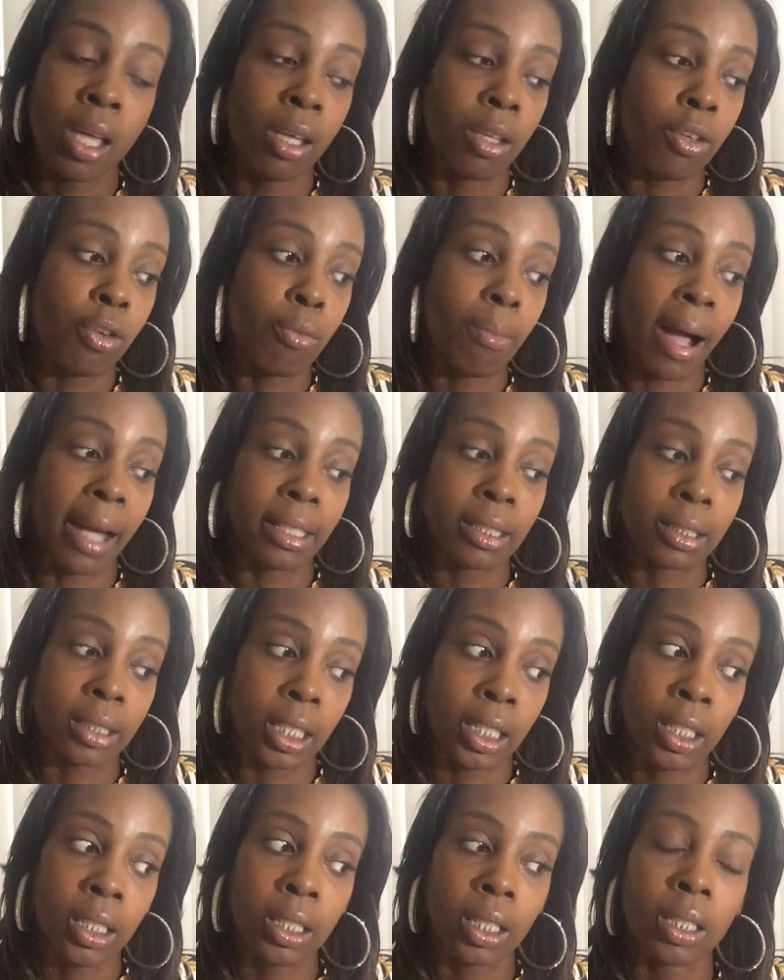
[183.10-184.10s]
You might
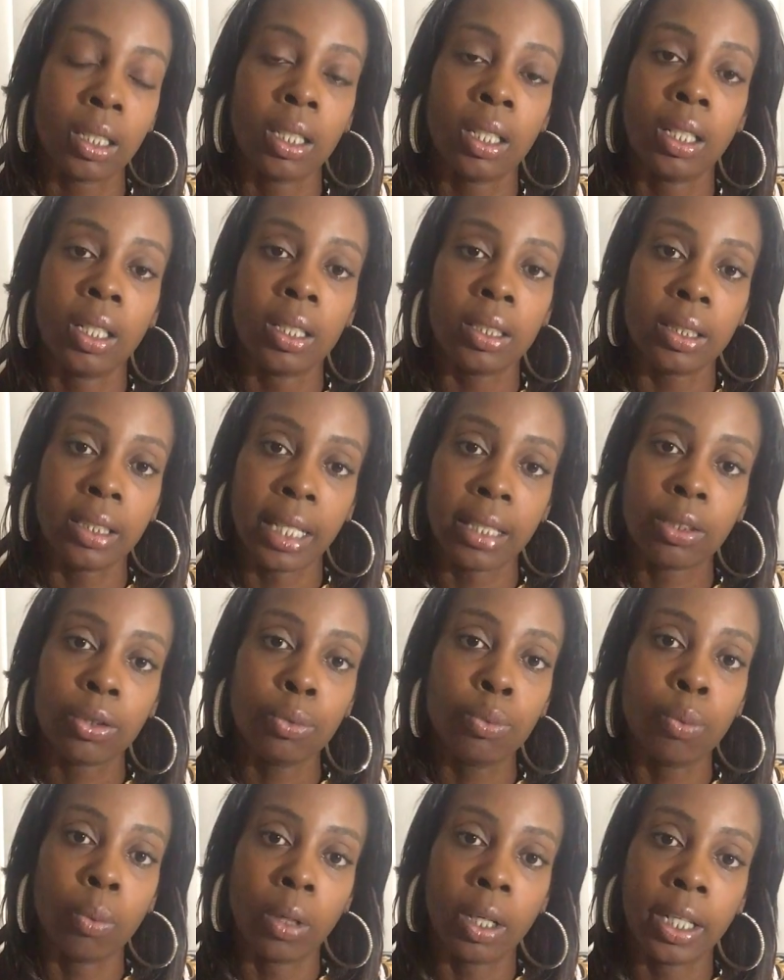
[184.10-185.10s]
think that
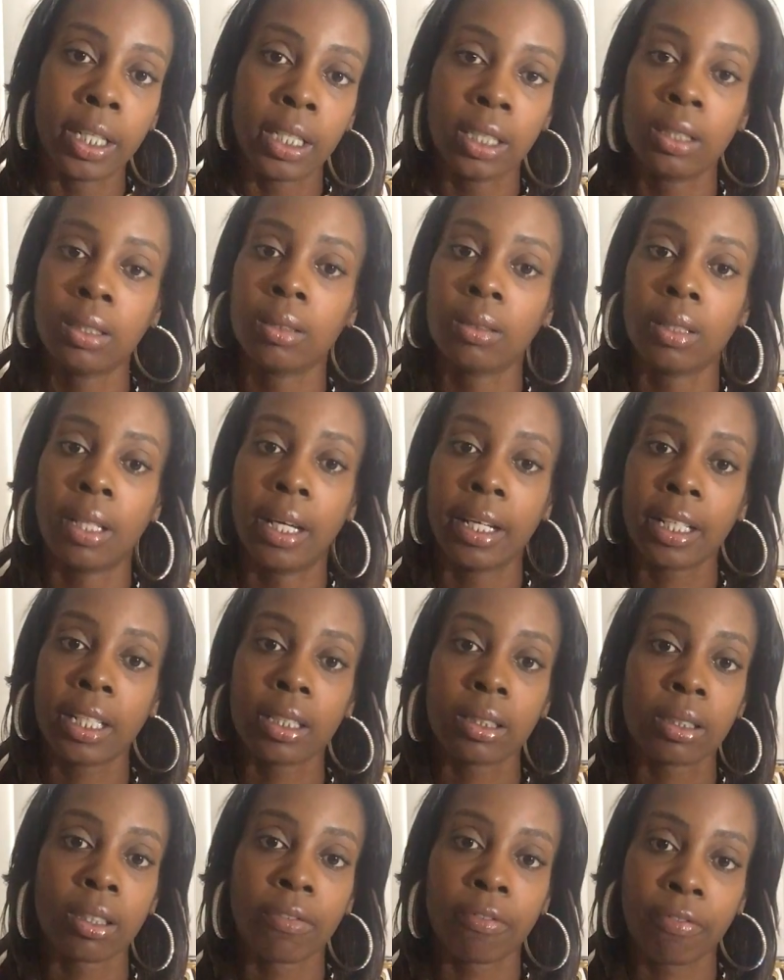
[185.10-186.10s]
you won
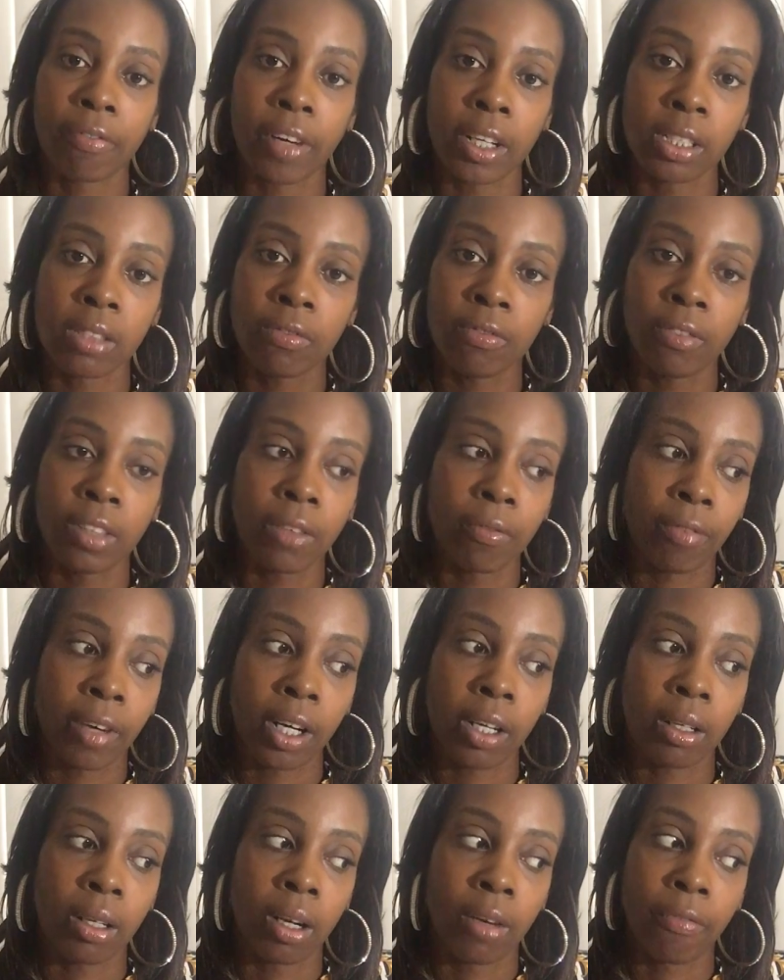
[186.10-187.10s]
against a first
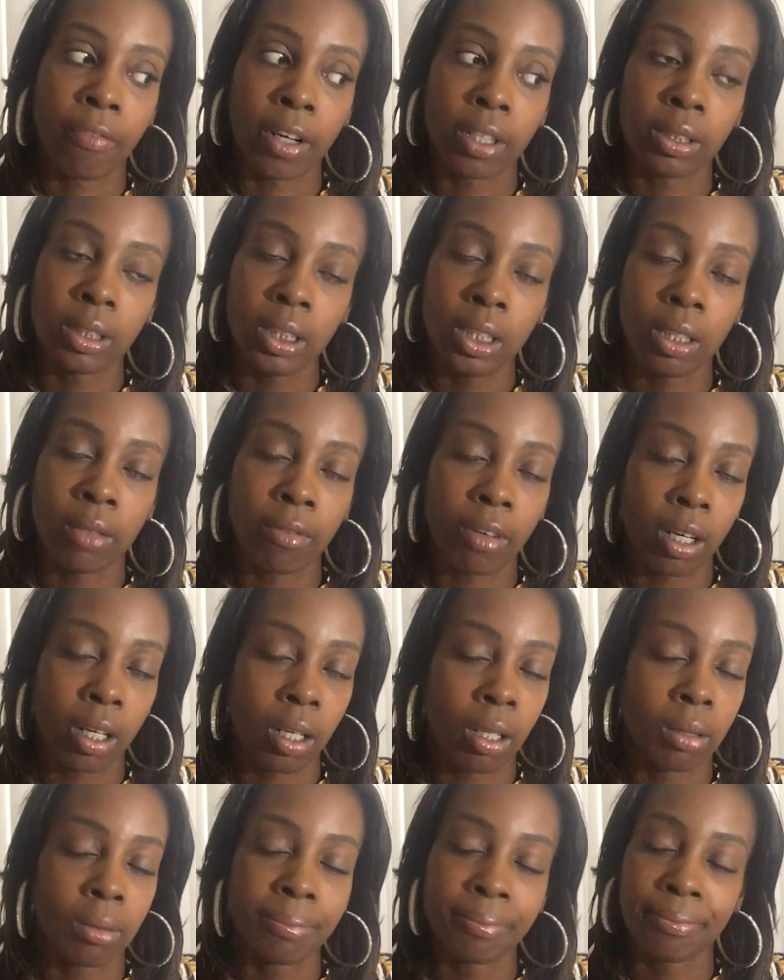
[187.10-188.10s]
deacon
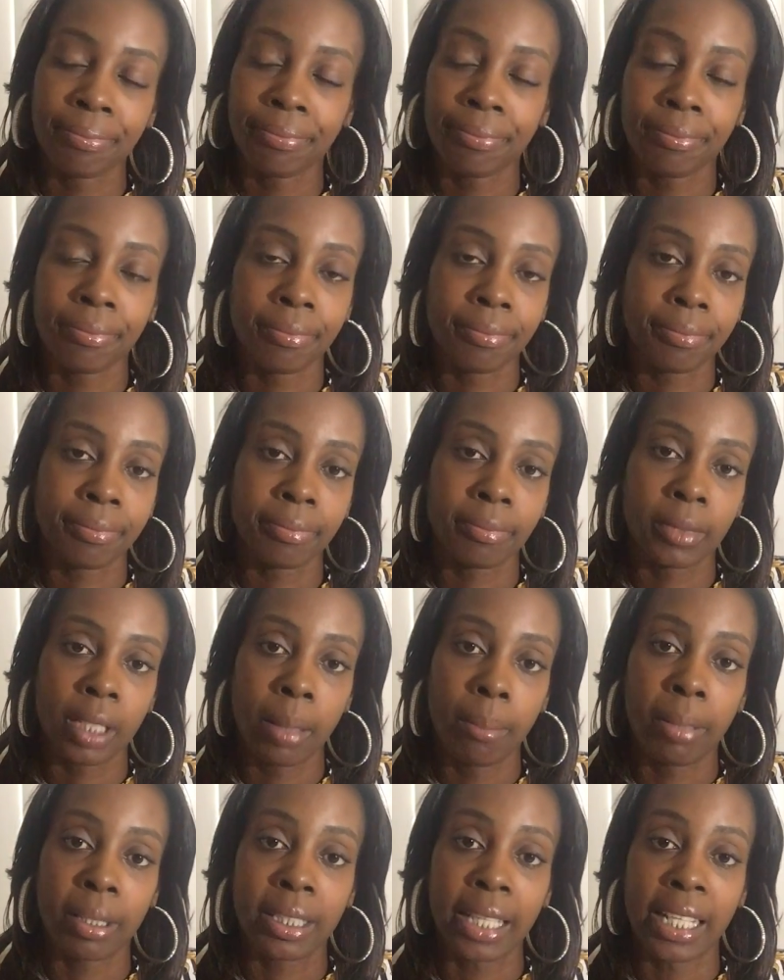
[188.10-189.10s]
Virgo,
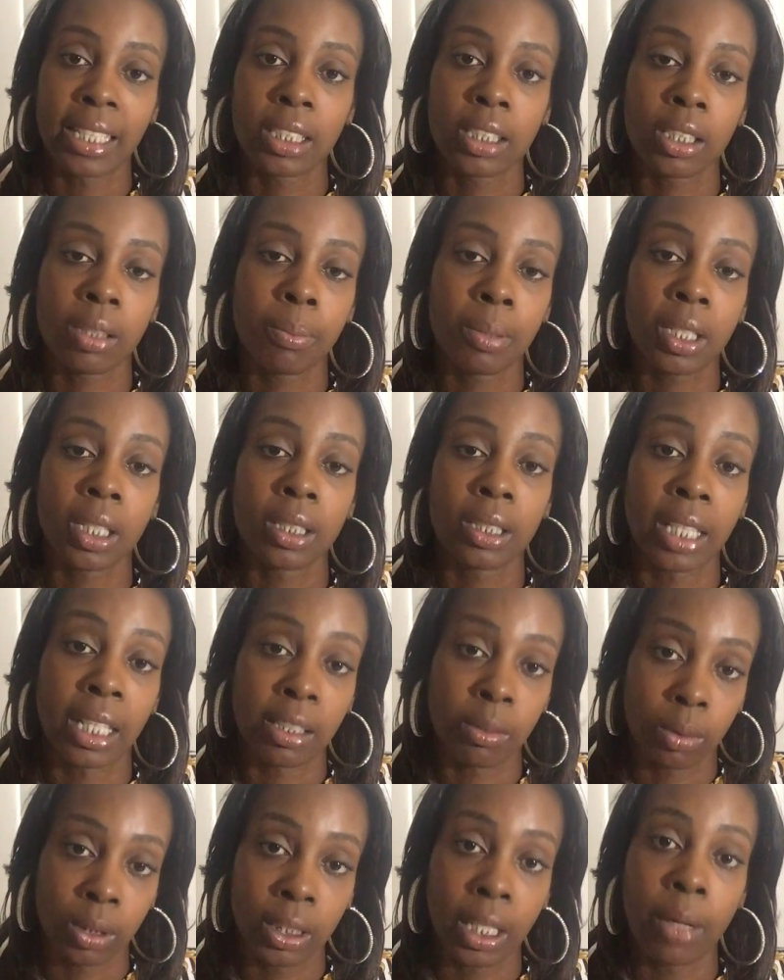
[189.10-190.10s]
but that's just because
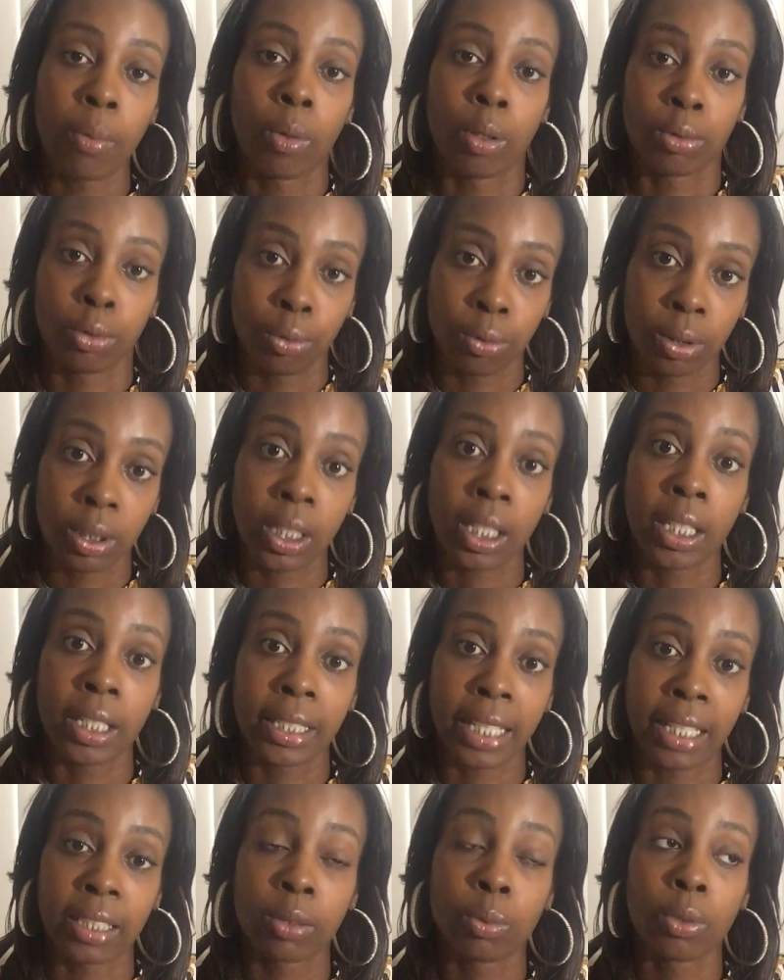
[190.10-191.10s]
that's what they want you to think.
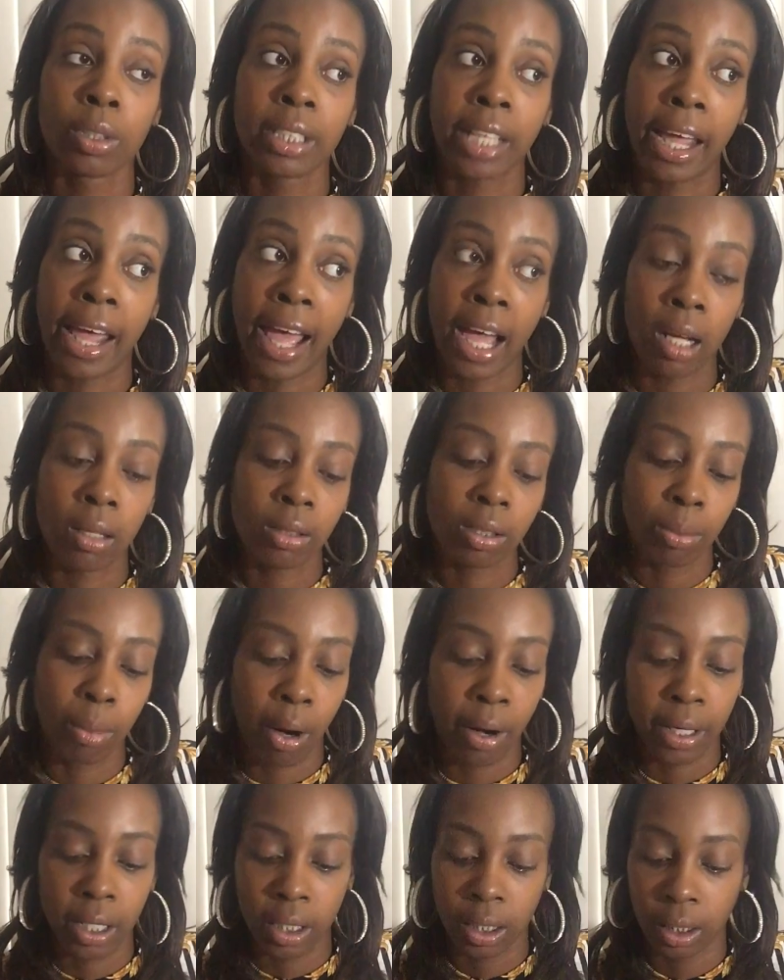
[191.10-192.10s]
That's where that
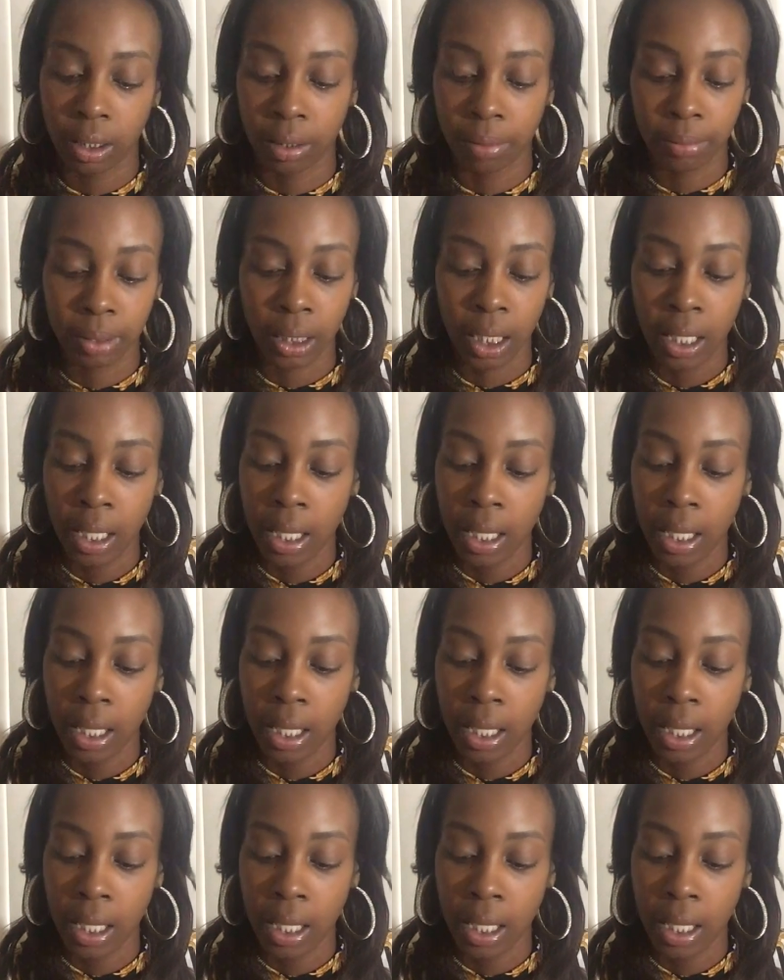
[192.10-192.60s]
outsmarting comes.